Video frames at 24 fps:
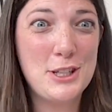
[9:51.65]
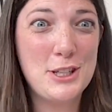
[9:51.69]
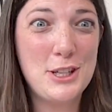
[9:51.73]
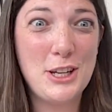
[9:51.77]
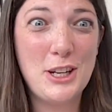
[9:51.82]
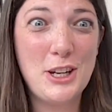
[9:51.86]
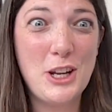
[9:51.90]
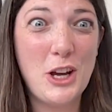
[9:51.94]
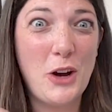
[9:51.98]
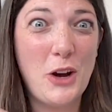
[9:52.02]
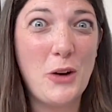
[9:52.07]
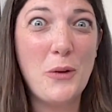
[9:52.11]

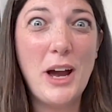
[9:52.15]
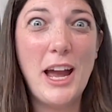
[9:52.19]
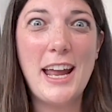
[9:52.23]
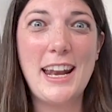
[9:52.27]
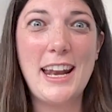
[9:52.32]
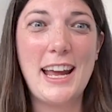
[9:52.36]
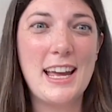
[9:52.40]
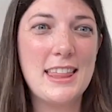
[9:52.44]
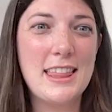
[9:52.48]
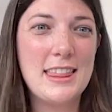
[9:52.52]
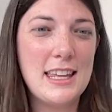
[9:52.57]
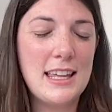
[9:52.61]

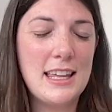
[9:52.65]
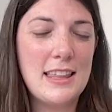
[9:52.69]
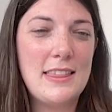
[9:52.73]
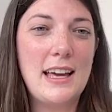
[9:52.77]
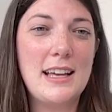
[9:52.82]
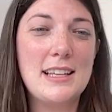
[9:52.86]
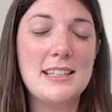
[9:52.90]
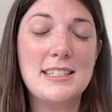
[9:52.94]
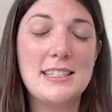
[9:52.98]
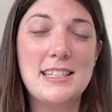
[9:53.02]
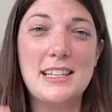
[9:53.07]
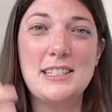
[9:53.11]
and I think
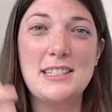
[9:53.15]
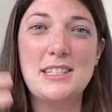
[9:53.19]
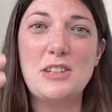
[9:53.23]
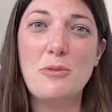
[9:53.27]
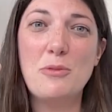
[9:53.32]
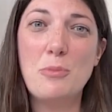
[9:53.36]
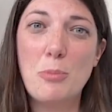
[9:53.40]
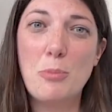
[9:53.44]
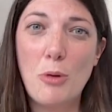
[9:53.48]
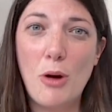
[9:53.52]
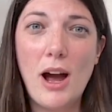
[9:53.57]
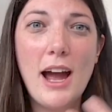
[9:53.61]
that sense
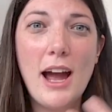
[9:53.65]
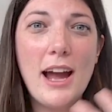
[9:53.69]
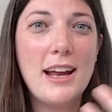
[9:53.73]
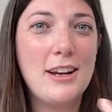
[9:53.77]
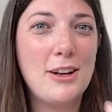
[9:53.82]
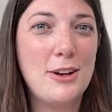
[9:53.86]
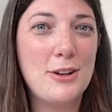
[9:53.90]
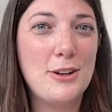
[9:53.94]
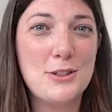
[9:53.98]
of pride